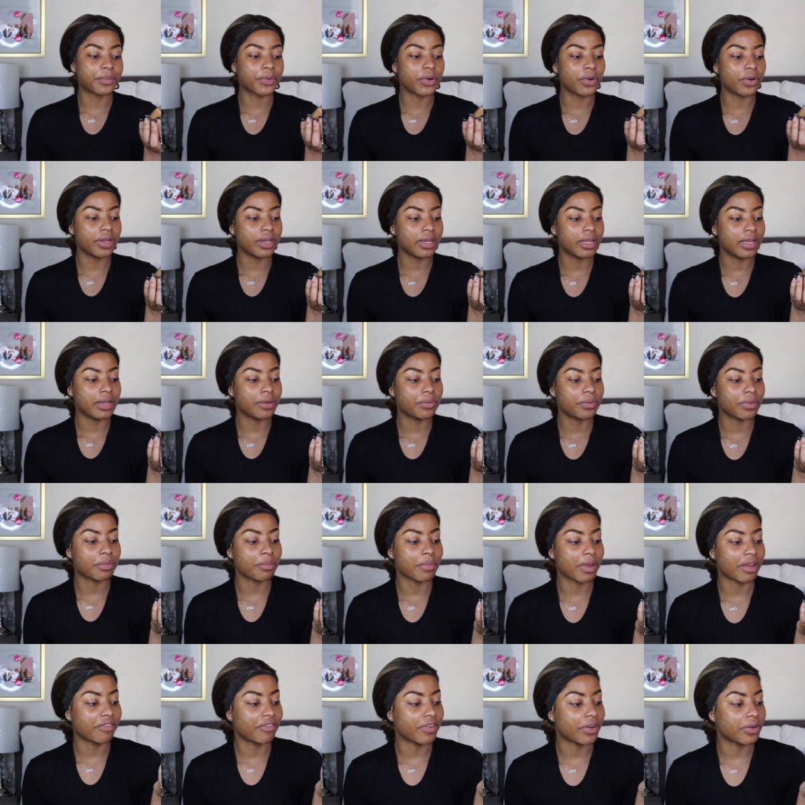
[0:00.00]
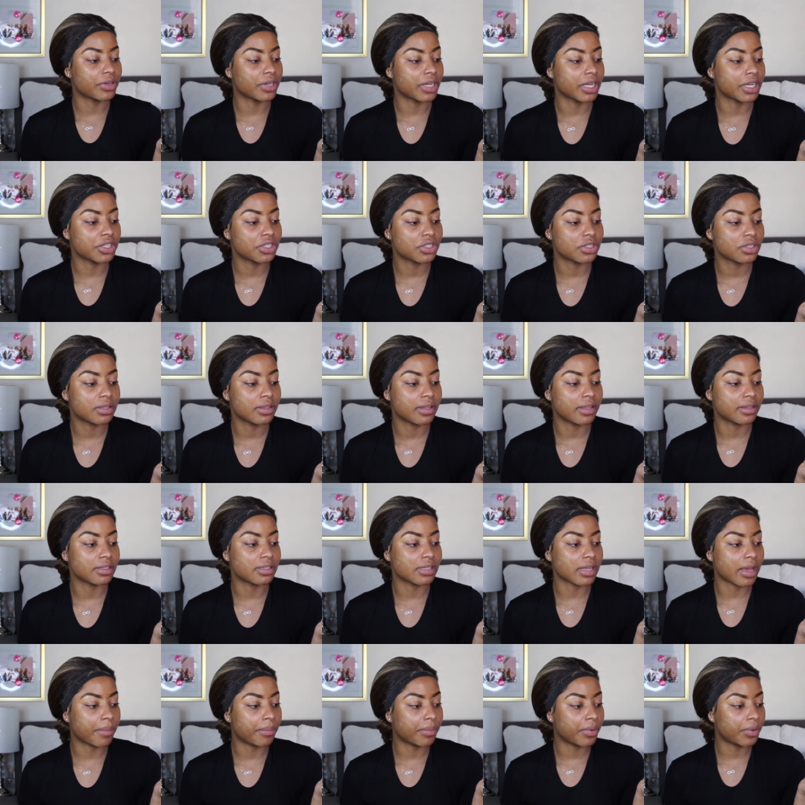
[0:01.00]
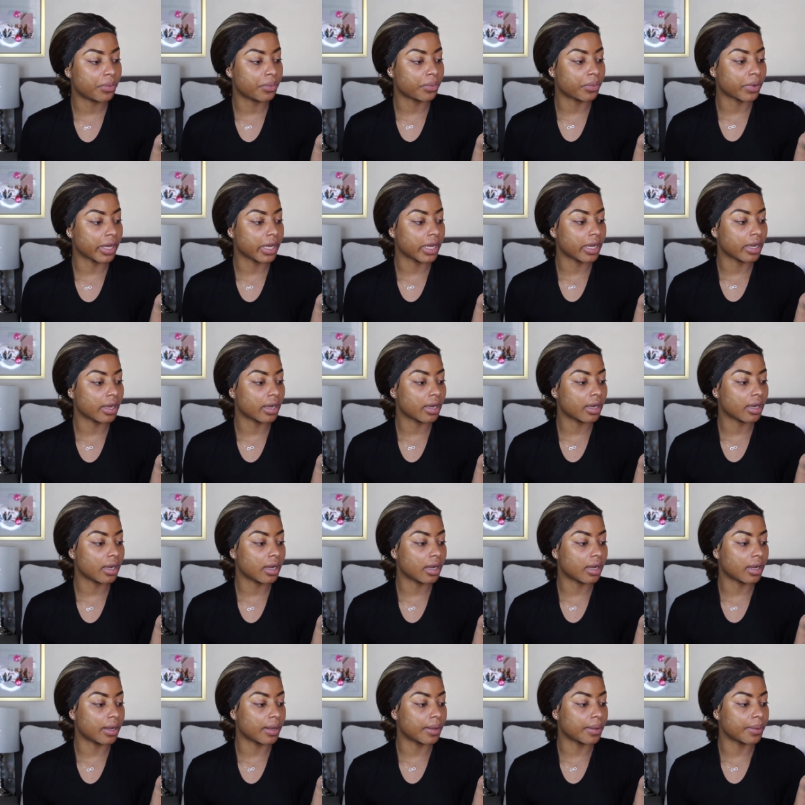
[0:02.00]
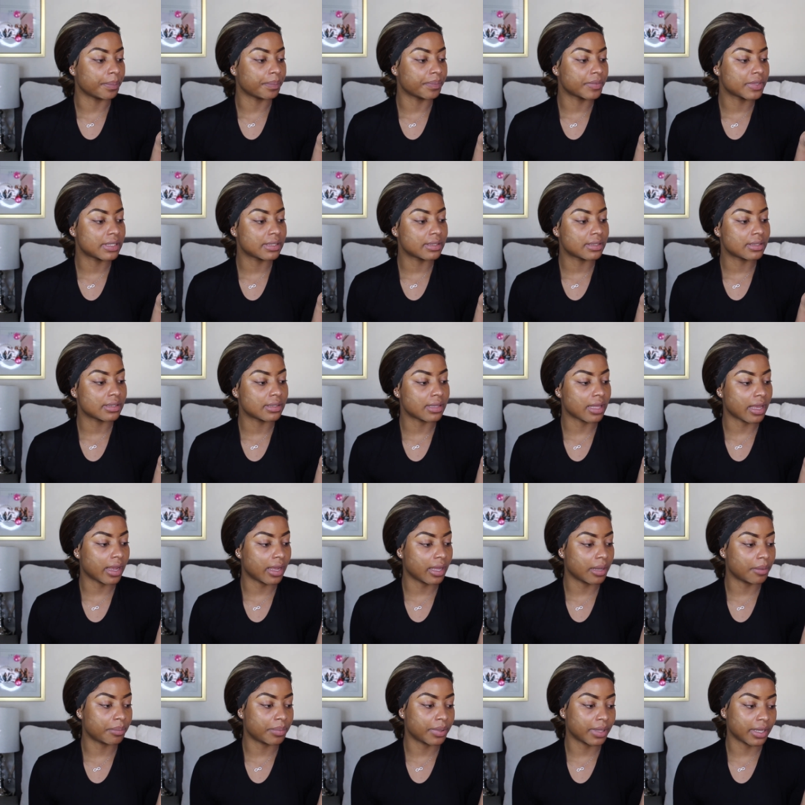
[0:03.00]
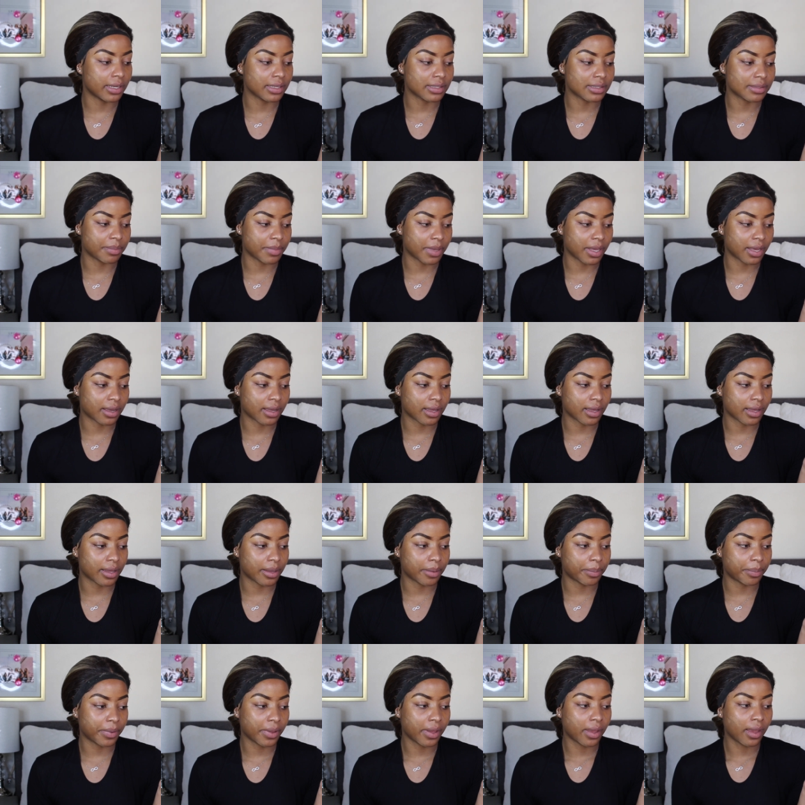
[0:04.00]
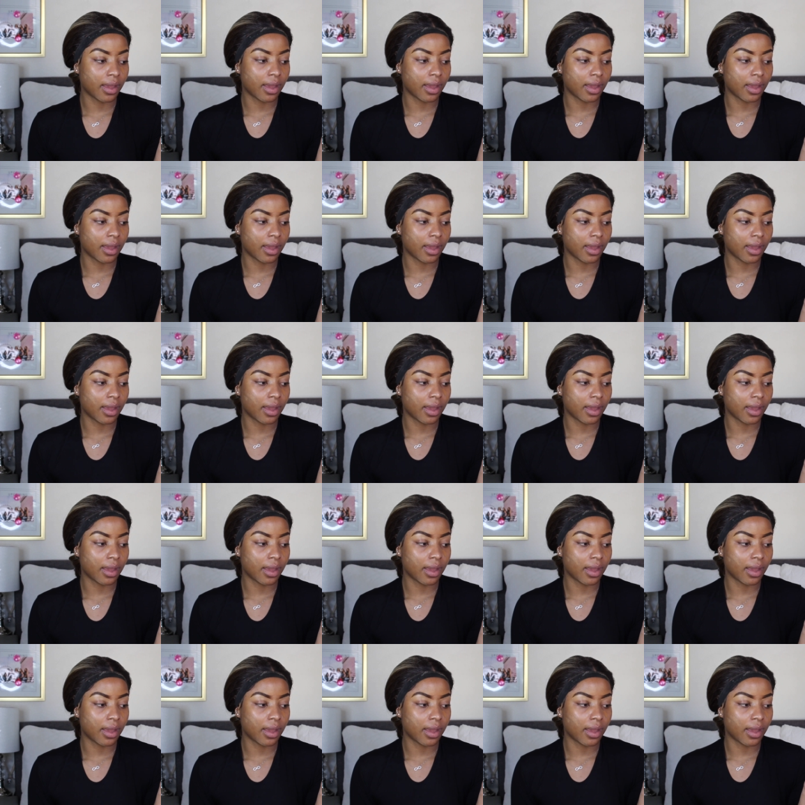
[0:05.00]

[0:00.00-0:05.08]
going in with my foundation, the Double Wear um, Stay in Place Makeup